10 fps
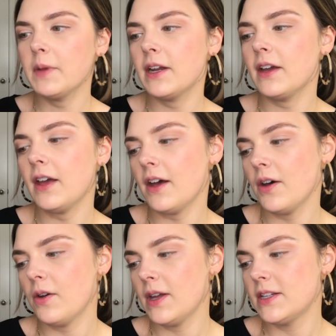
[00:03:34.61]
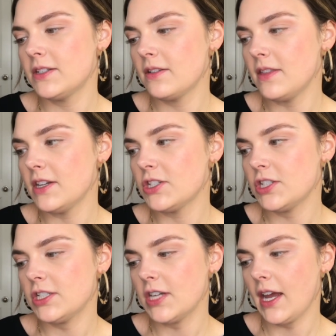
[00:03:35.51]
going to go into the
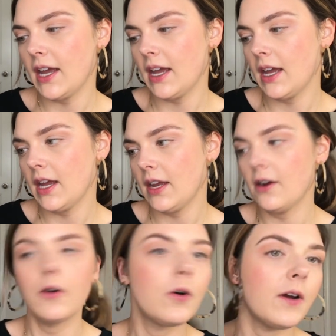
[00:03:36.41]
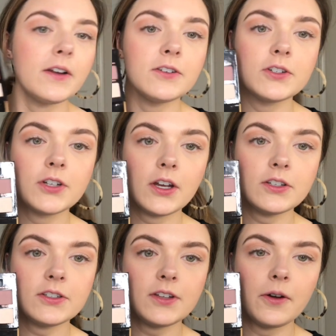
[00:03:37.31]
shade Orange
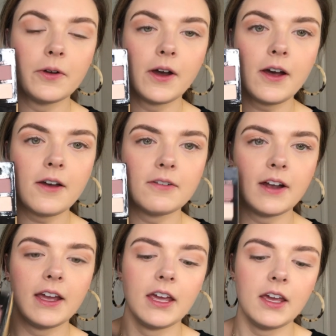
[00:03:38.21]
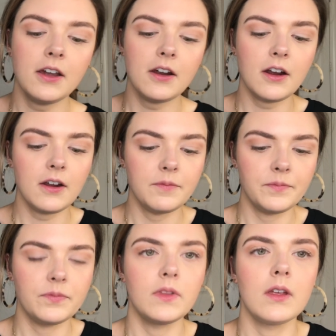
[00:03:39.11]
Soda right here.
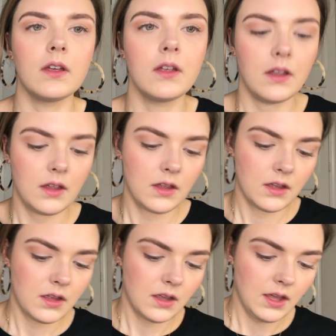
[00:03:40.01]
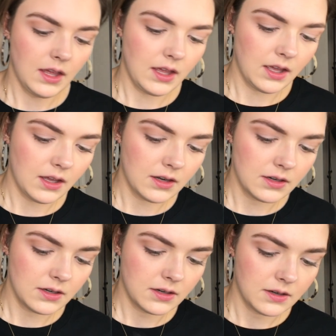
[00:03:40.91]

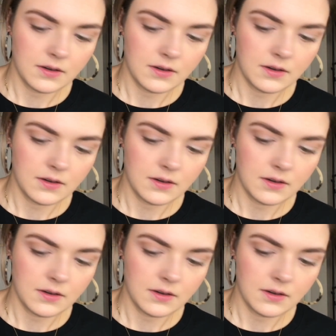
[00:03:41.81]
And